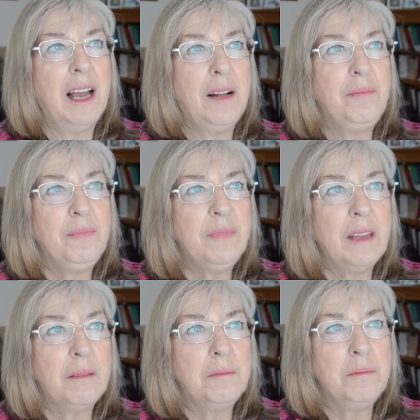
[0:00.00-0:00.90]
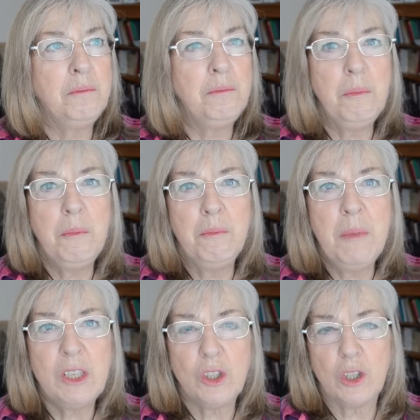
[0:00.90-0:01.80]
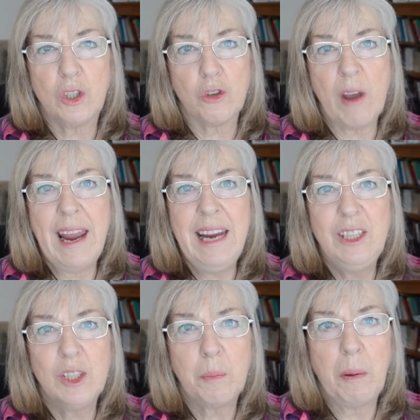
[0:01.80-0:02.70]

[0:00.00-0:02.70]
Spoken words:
missed trains,